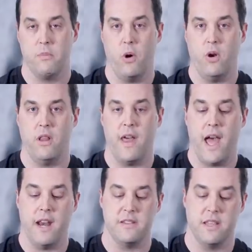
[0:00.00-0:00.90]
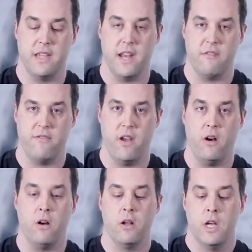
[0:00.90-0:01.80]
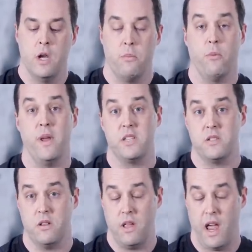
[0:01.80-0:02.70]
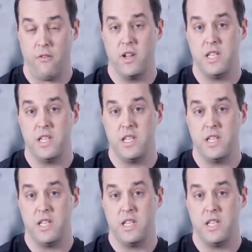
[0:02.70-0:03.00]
component of that is that the NFL permits every